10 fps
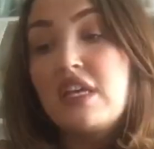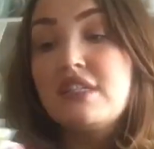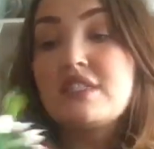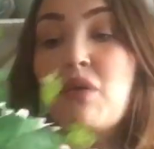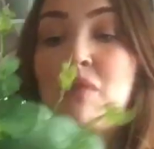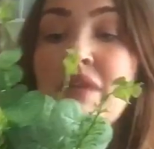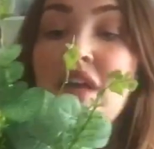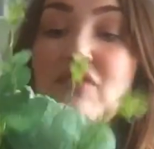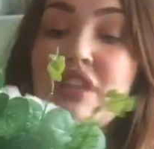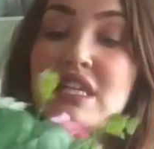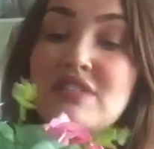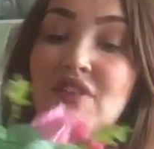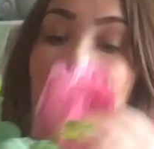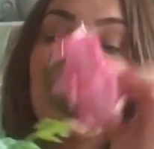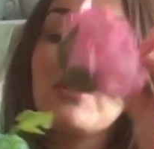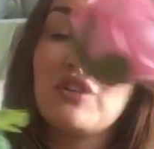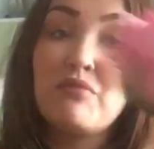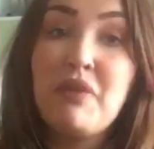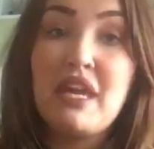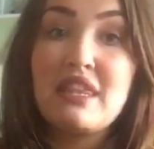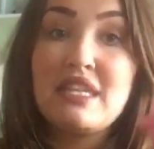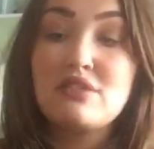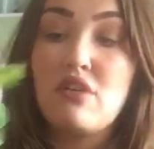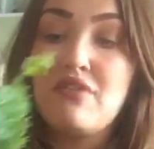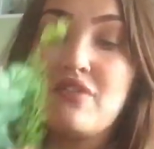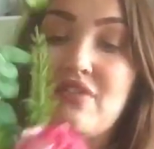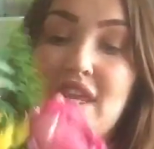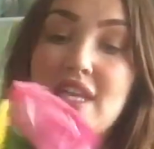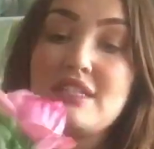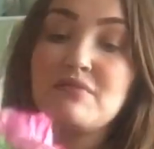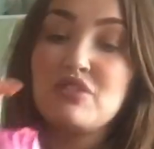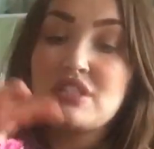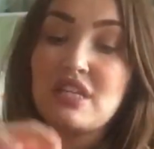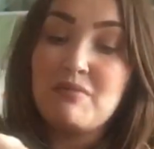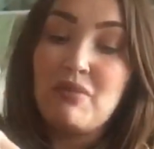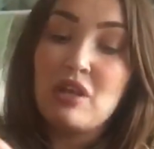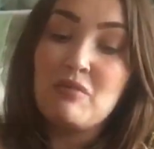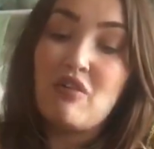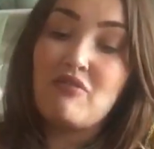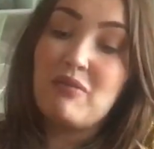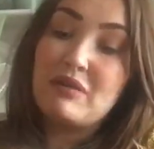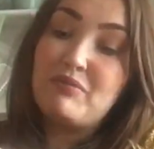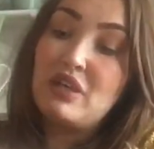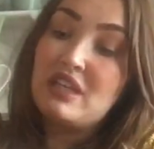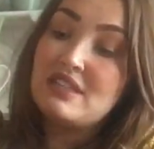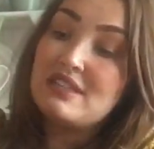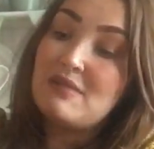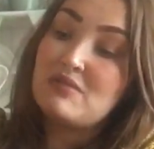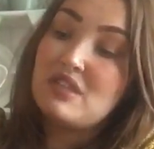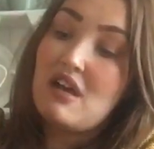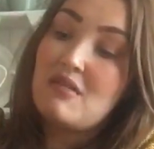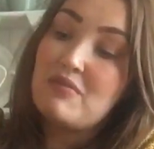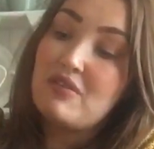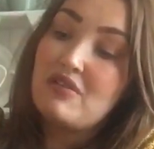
So I'm loving these flowers. You can pick these off of this. I'm just going to pull them off by pulling the stems up.